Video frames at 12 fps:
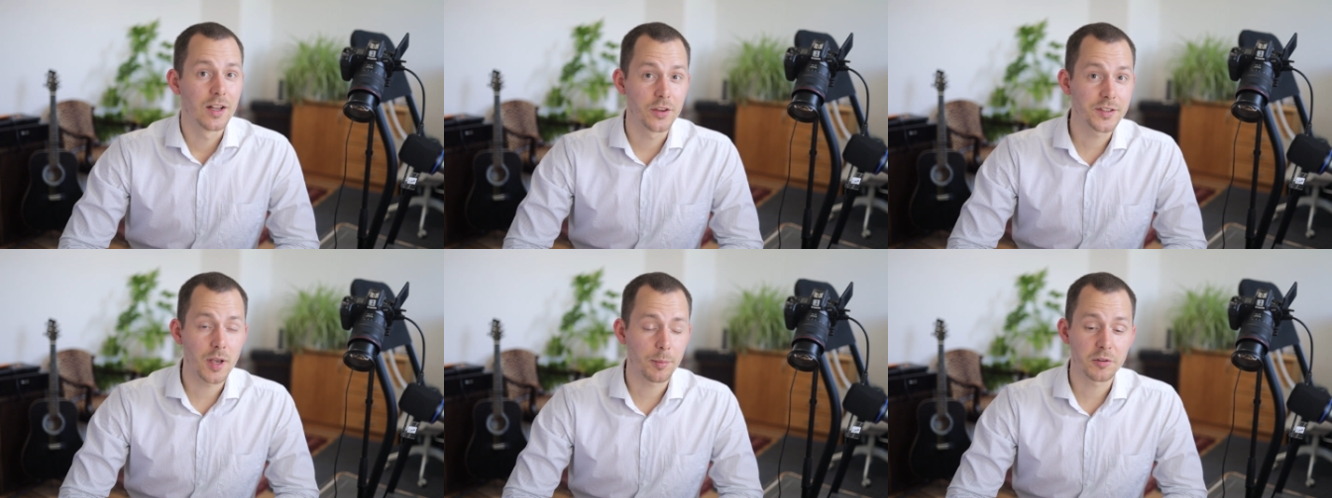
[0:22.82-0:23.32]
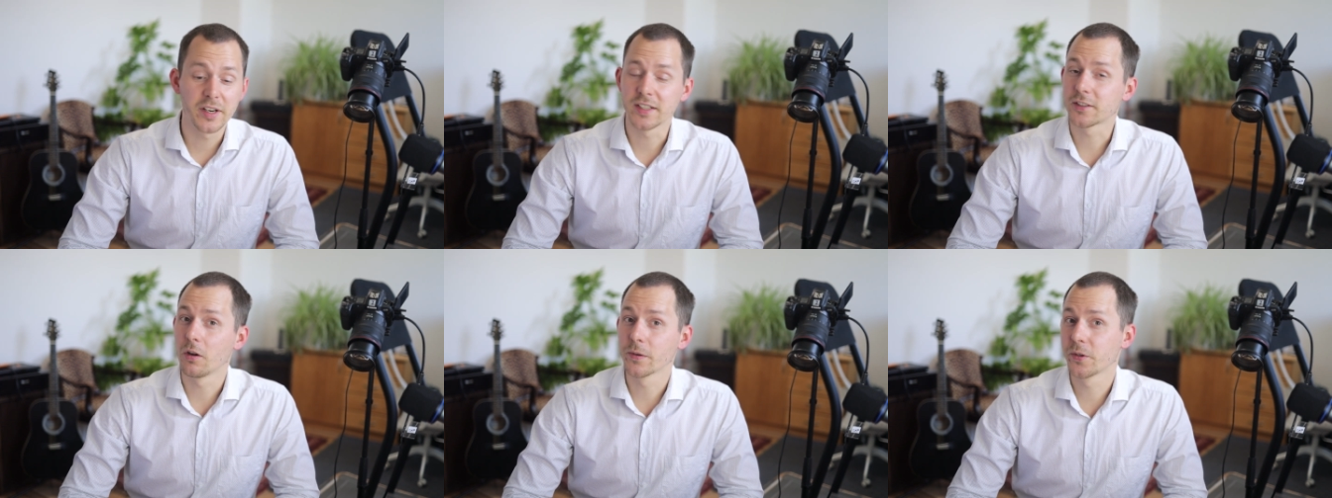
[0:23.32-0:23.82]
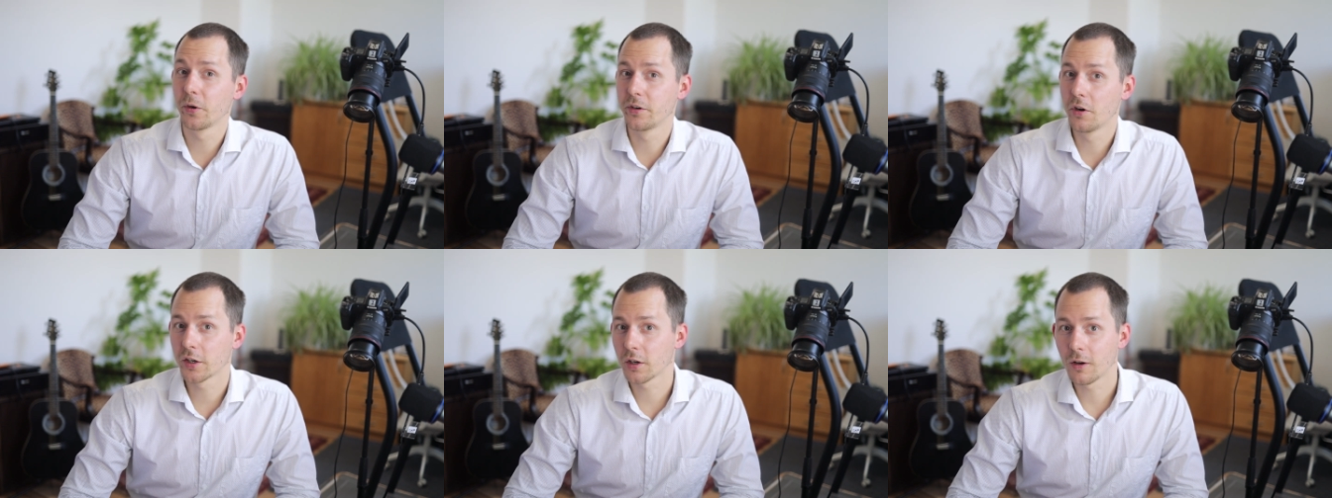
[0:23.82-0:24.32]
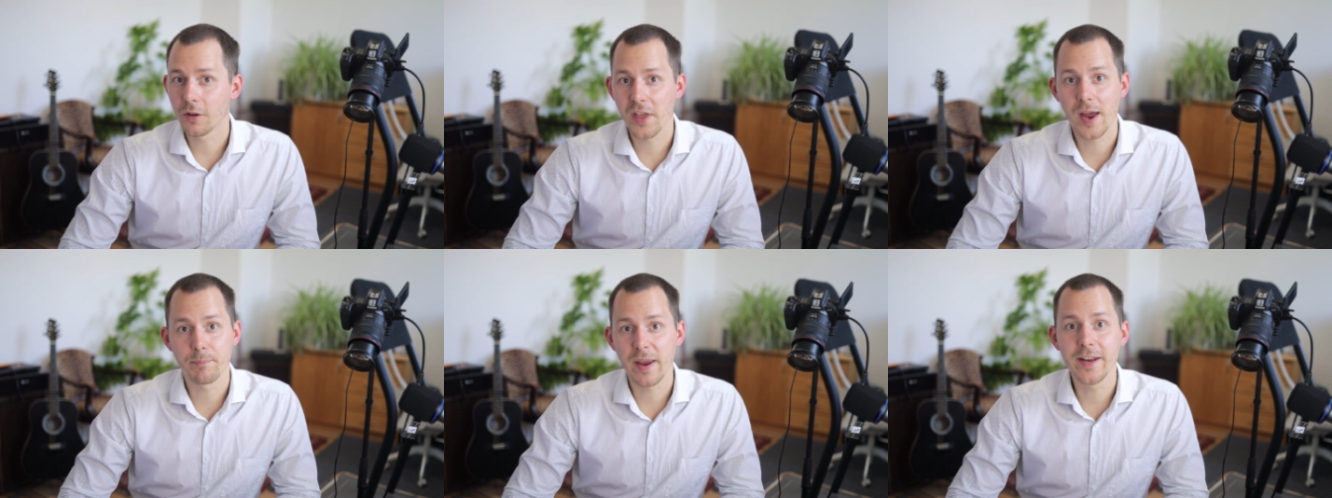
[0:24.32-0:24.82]
this upgrade is also not all
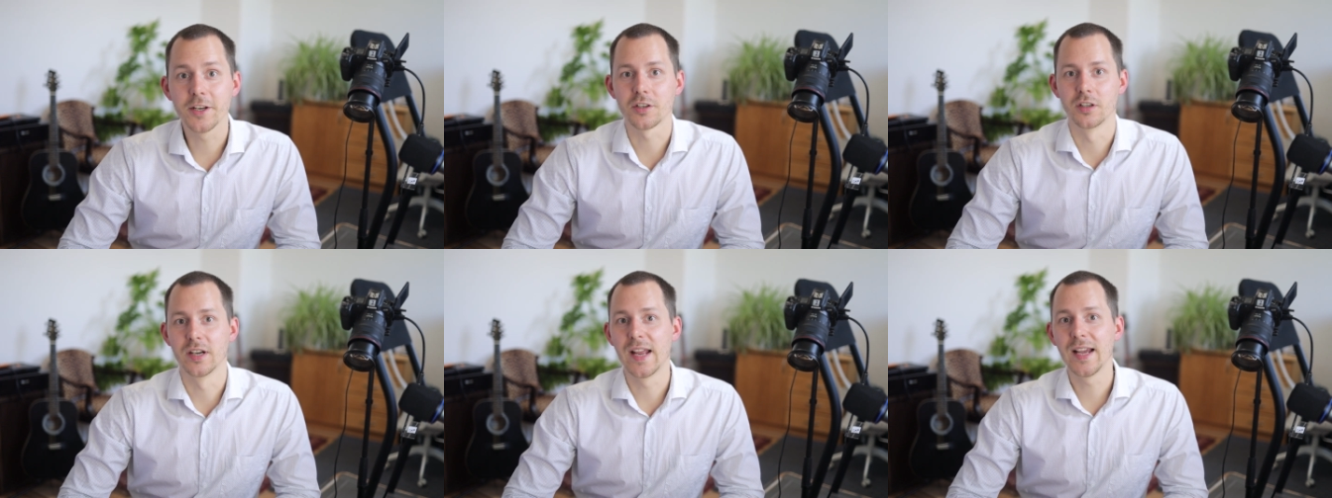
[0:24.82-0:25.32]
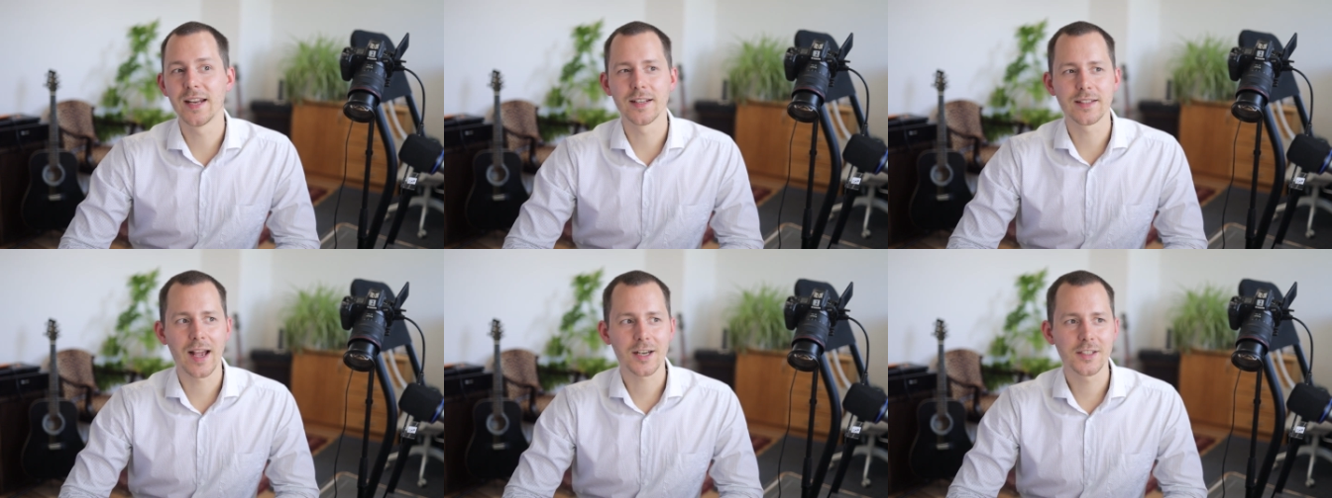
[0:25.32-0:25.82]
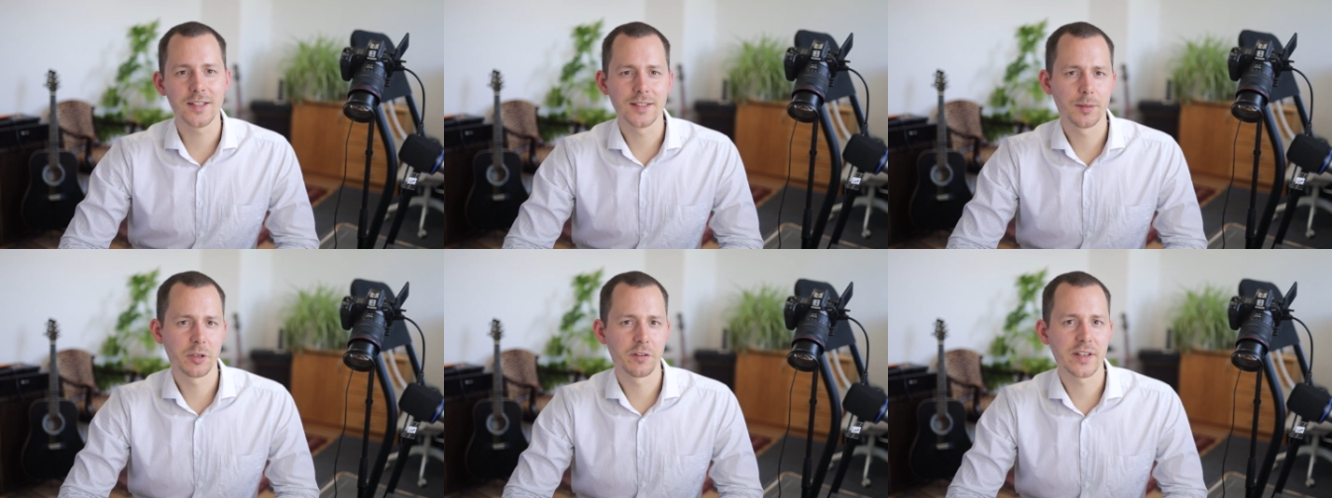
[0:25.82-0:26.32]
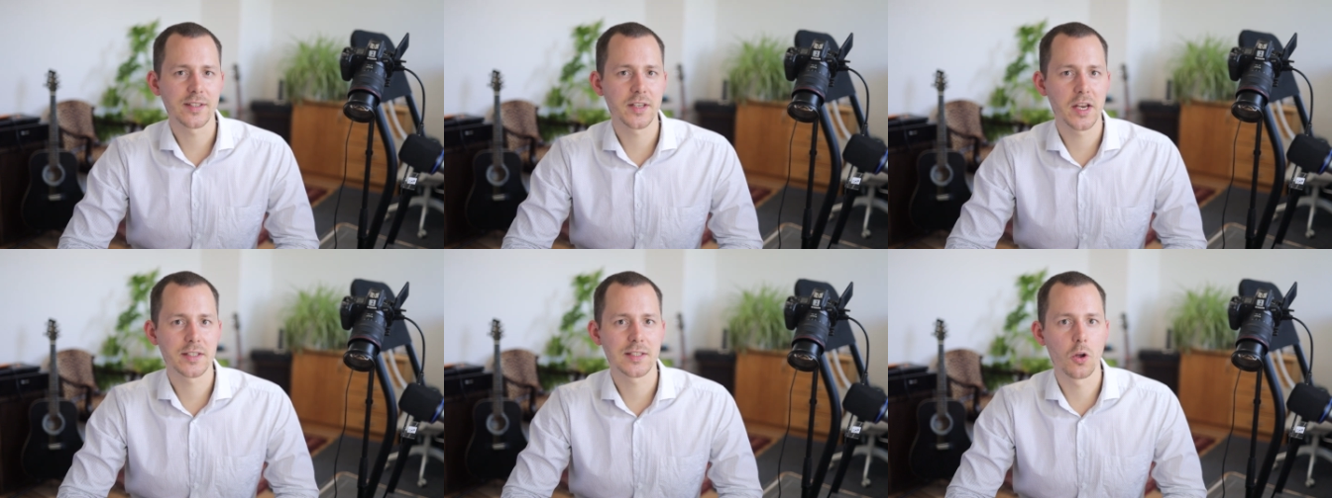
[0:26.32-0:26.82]
that major, and it actually is a bit of a
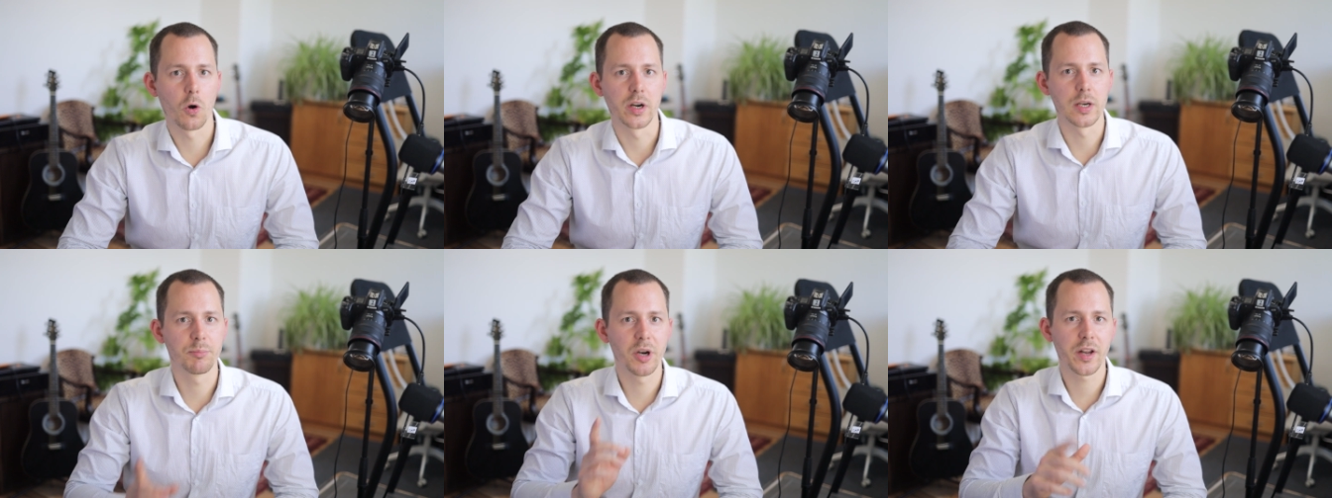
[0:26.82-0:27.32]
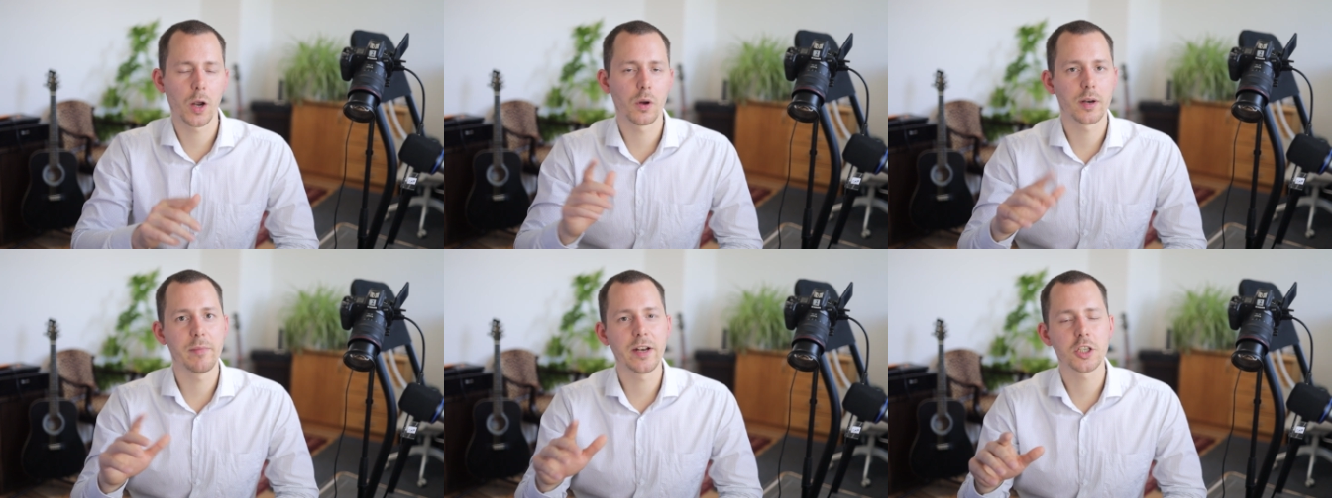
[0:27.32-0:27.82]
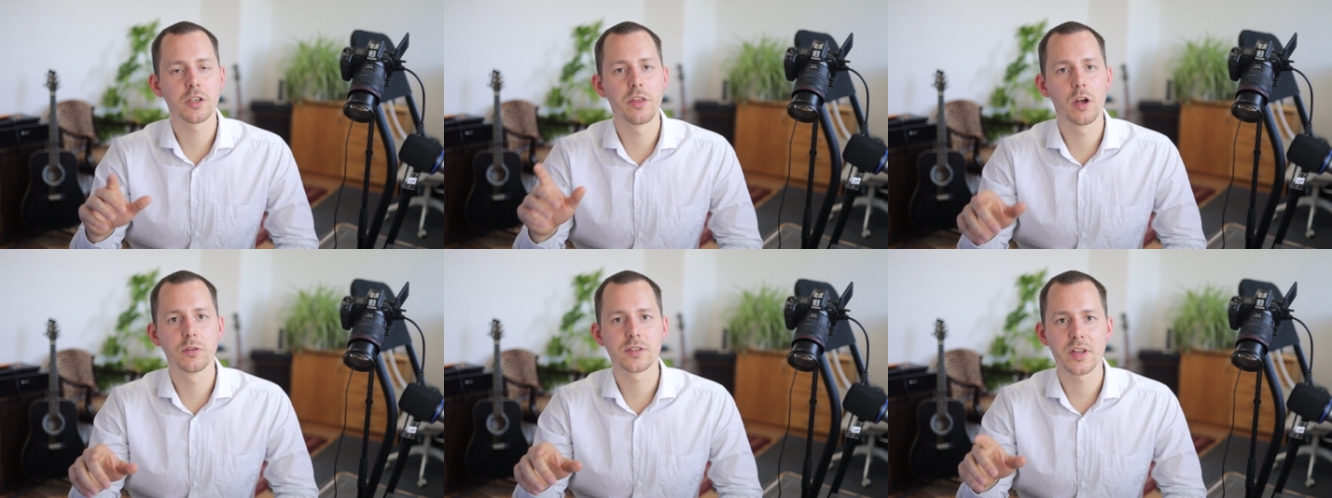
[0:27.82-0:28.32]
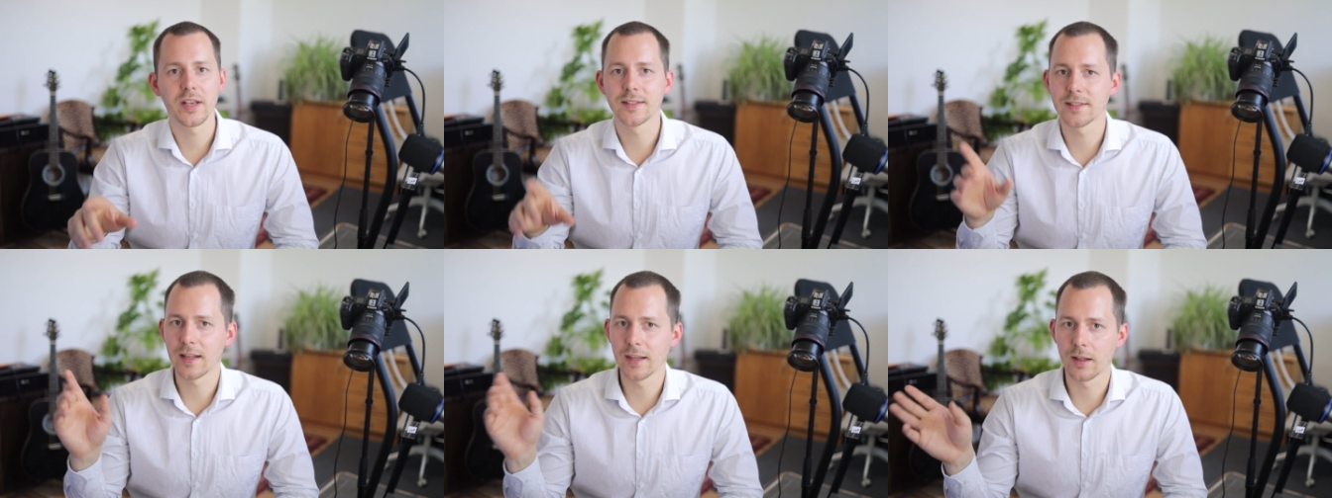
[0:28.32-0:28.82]
sad story, but I want to mention those
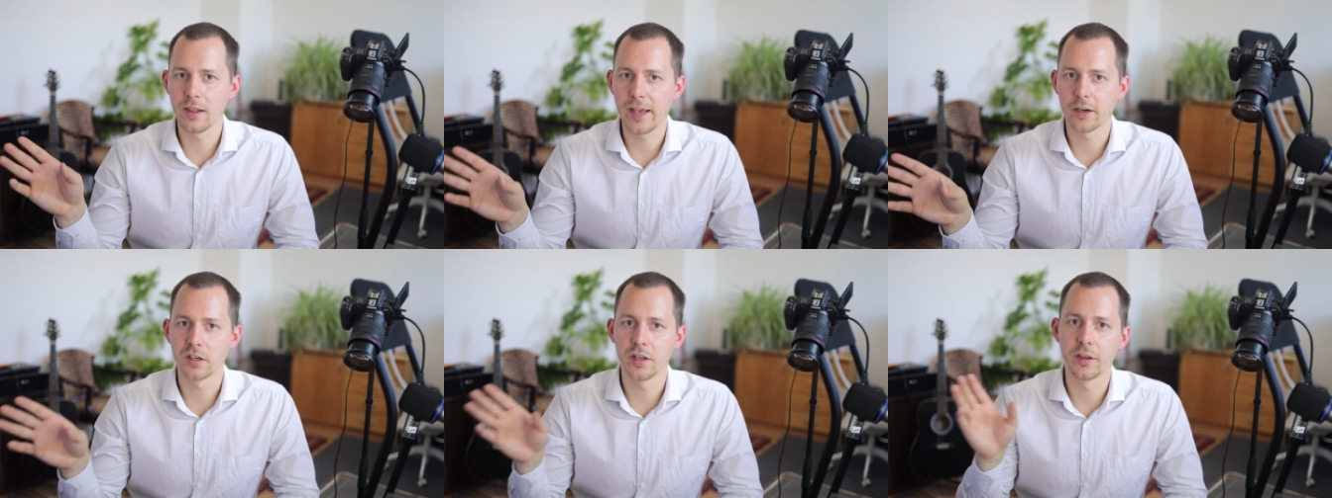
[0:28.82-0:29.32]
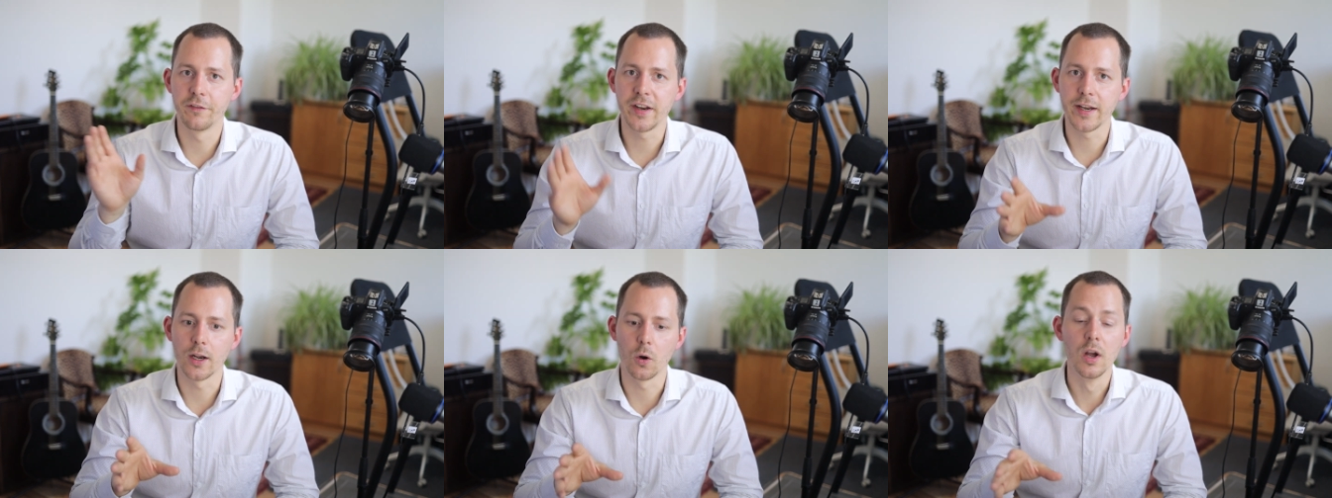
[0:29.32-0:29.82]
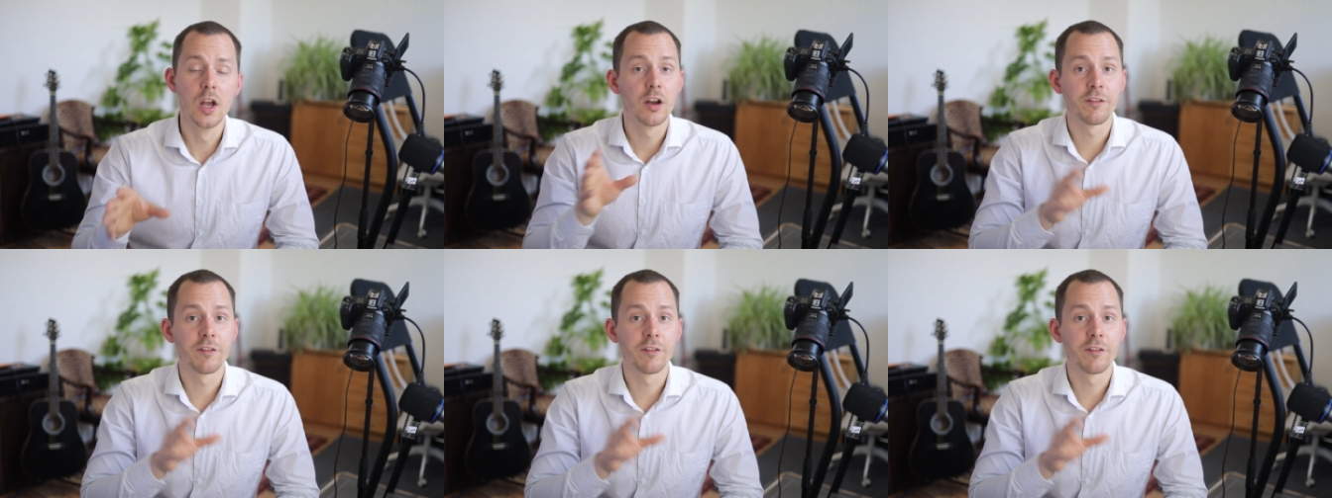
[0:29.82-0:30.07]
things a little later in the video.